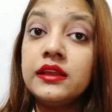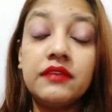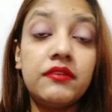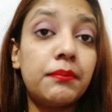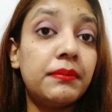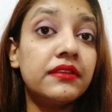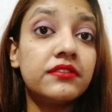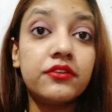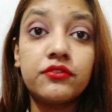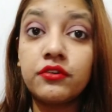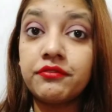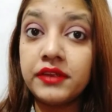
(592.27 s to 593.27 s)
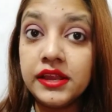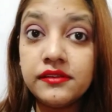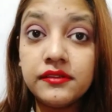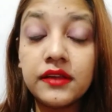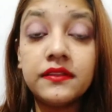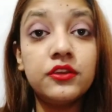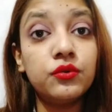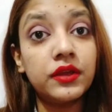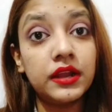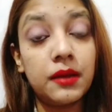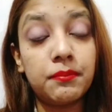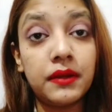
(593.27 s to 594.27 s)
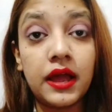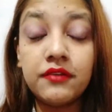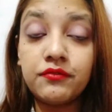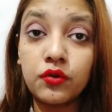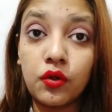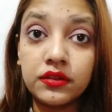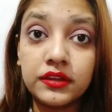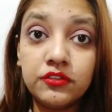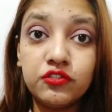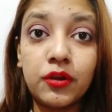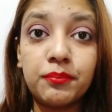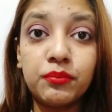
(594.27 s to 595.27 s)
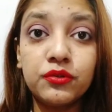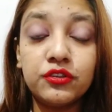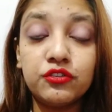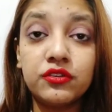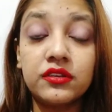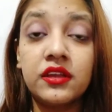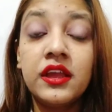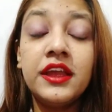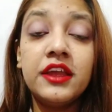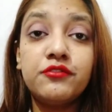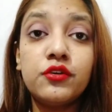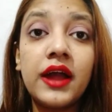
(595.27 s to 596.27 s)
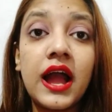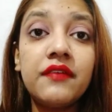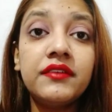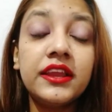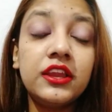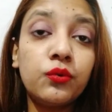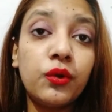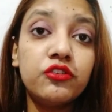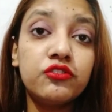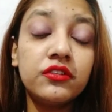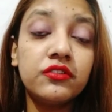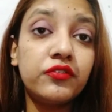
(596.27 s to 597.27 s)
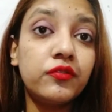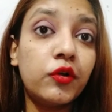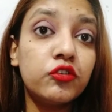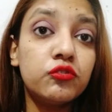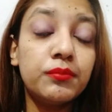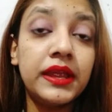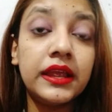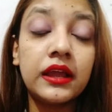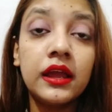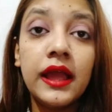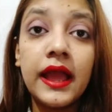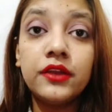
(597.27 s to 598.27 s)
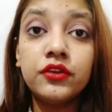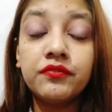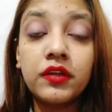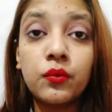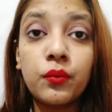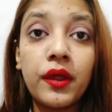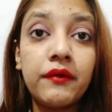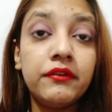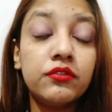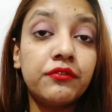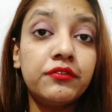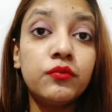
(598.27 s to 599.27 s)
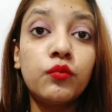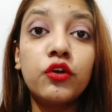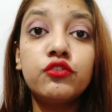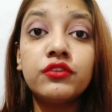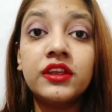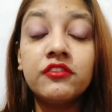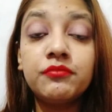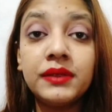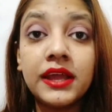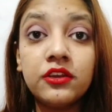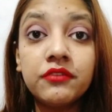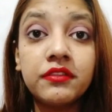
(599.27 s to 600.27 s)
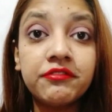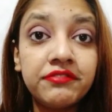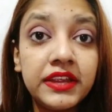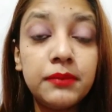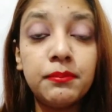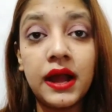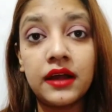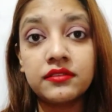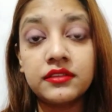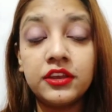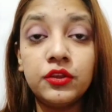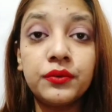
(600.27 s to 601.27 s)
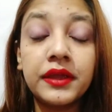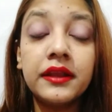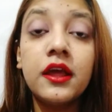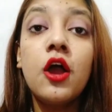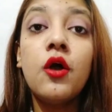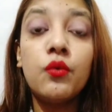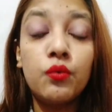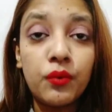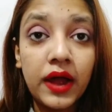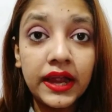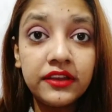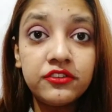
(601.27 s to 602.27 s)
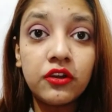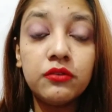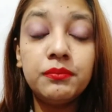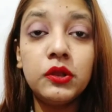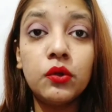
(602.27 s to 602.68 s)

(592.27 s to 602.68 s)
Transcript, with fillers: Development Center of India, then you can apply for all these job positions. If you're having any questions, if you want to make any of the queries or if you want to give me any of the feedback, then you can write down